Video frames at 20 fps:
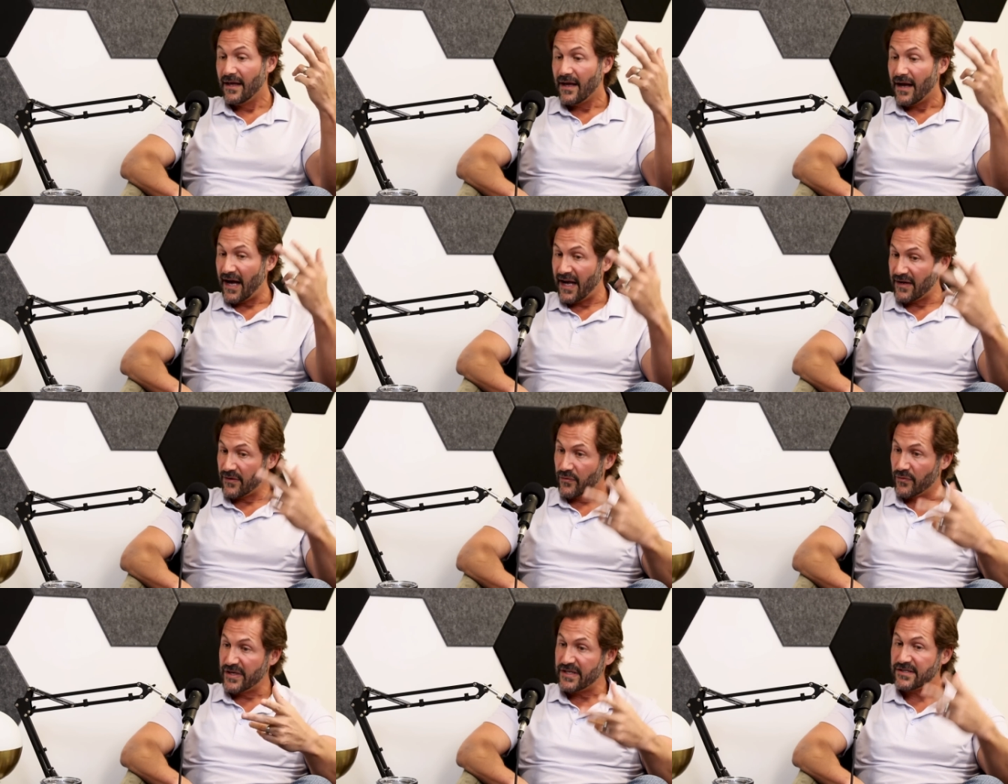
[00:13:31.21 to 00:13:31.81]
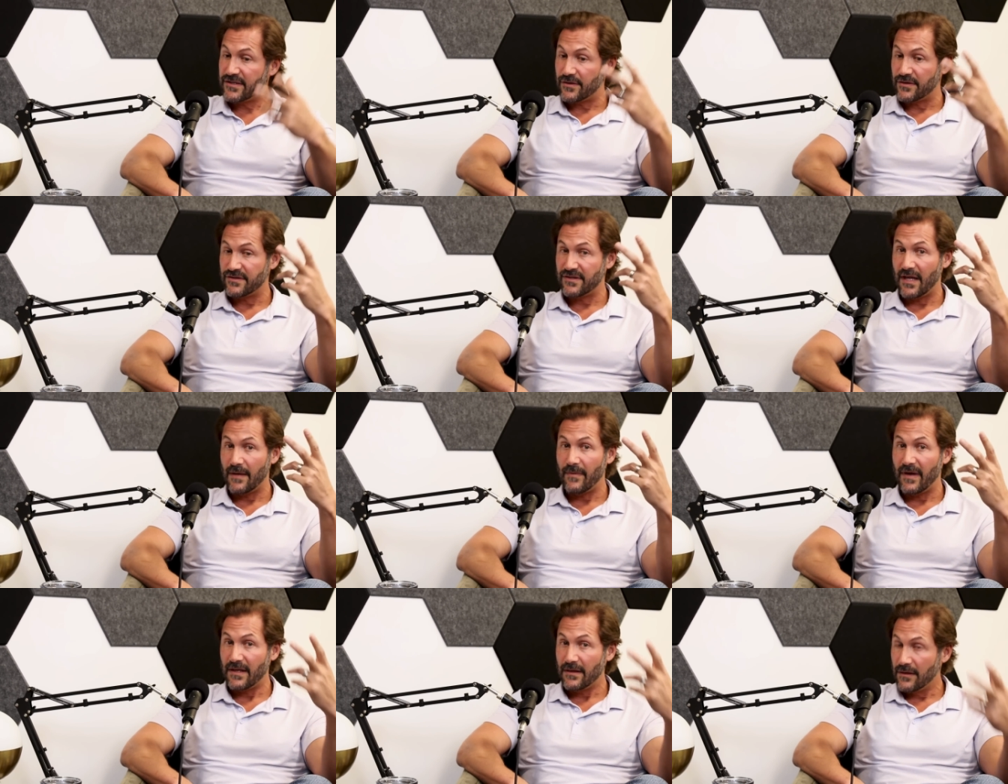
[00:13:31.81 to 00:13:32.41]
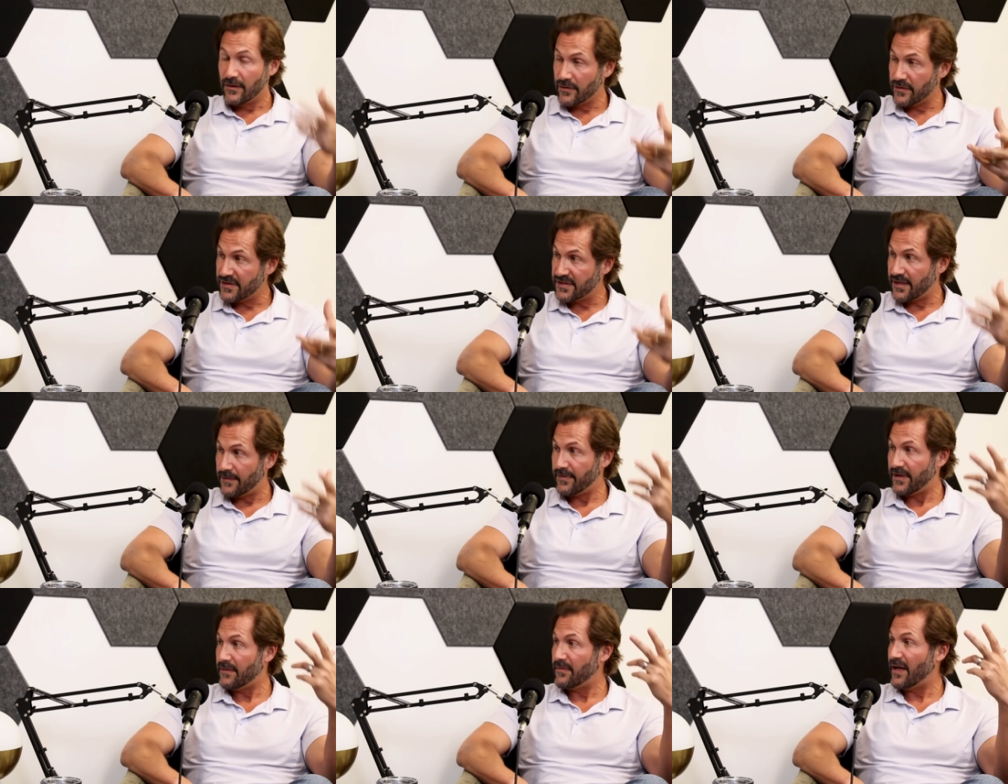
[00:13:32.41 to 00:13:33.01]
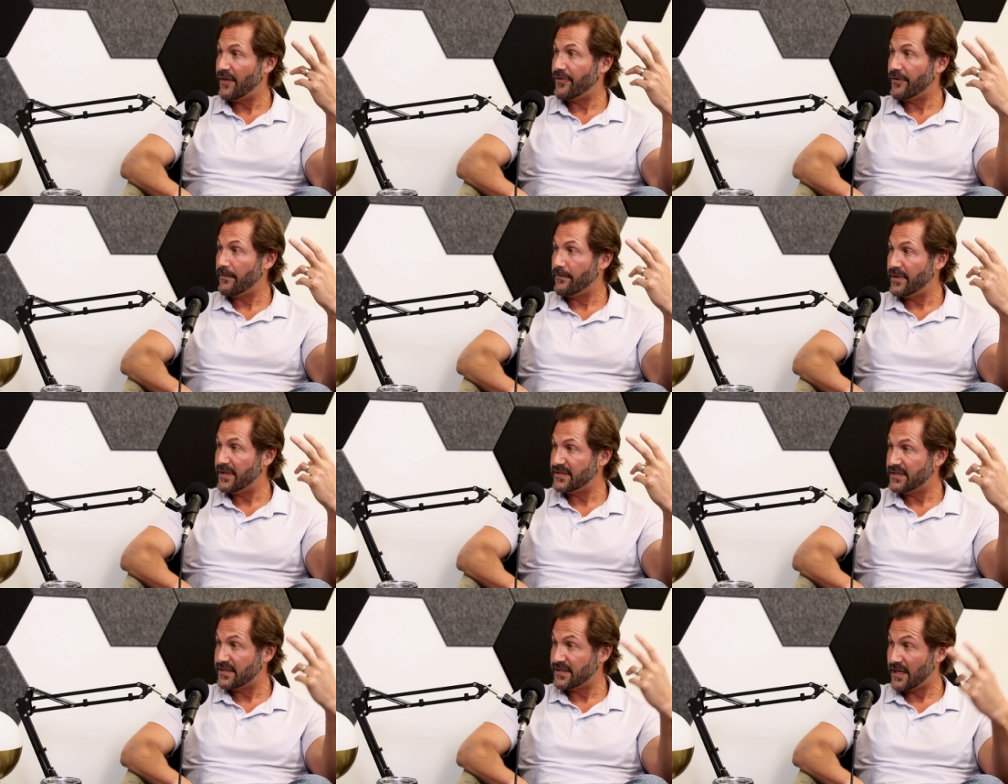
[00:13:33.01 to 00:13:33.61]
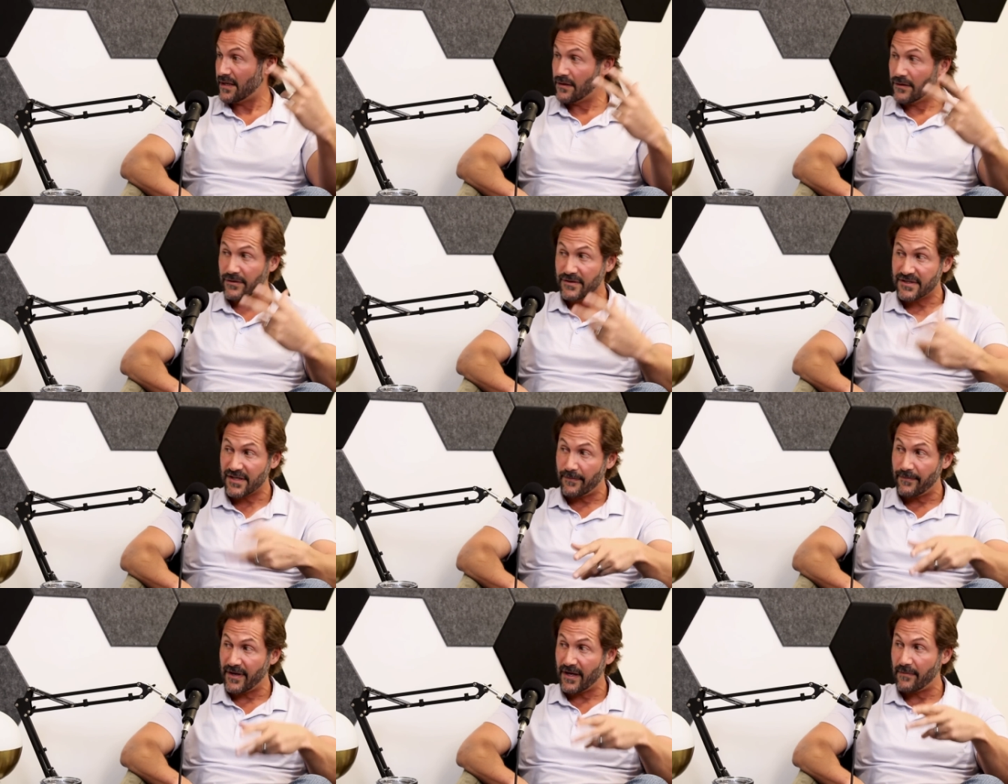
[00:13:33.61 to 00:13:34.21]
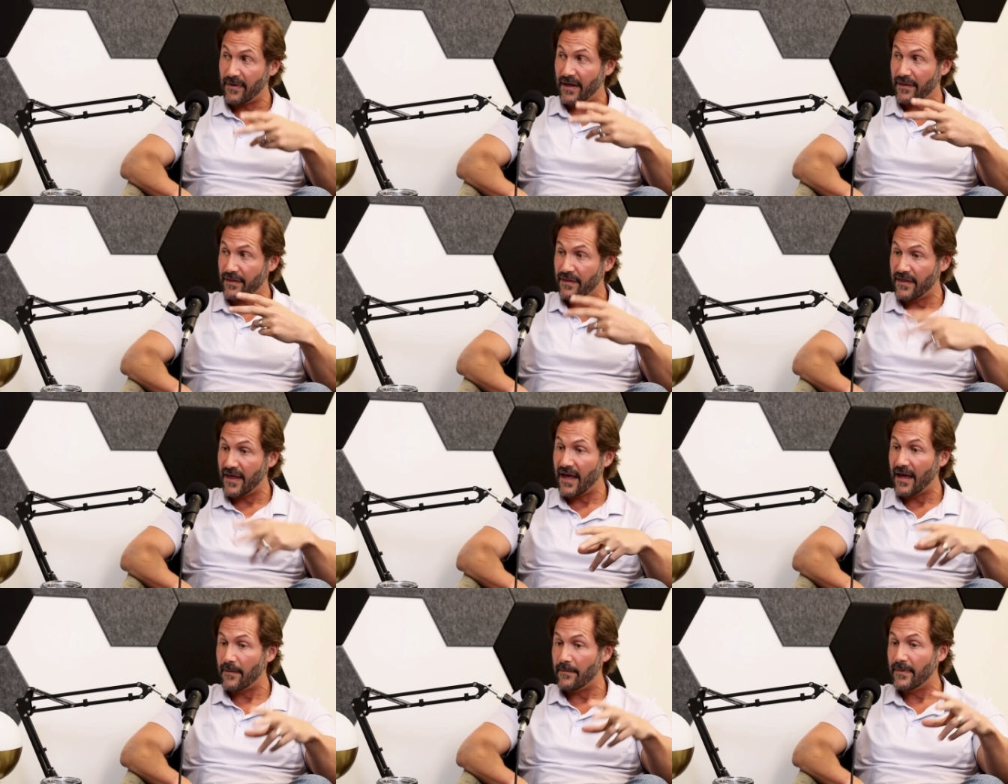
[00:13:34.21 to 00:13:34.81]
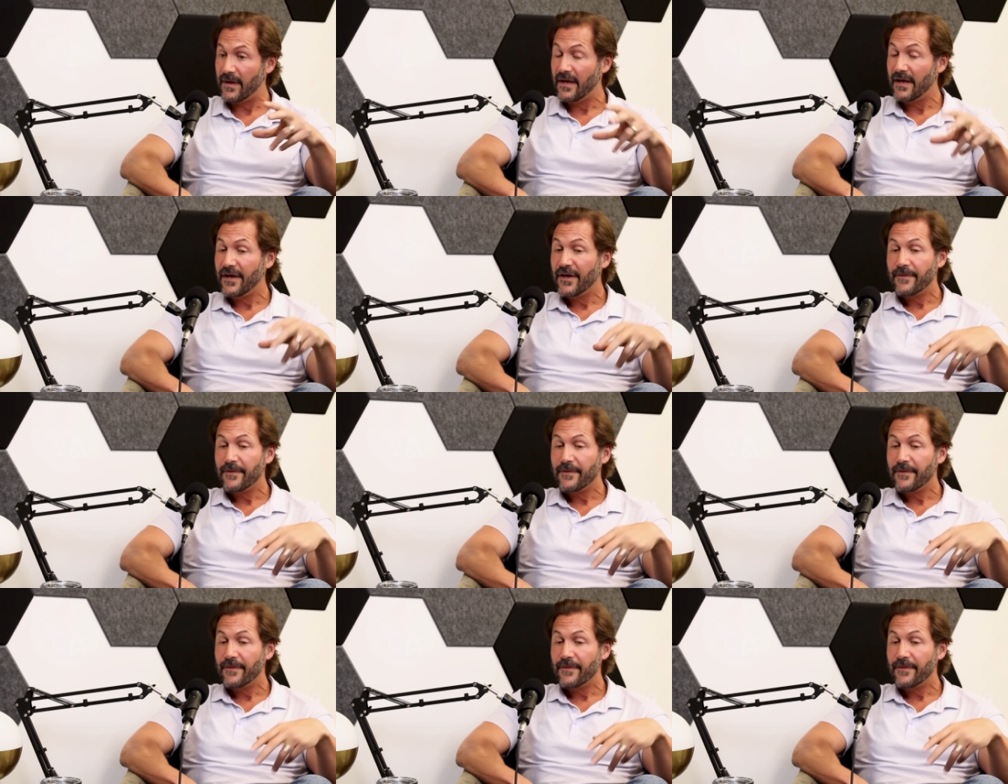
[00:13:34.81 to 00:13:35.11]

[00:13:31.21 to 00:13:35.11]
I research them, I learn something about their business, I learn something about them,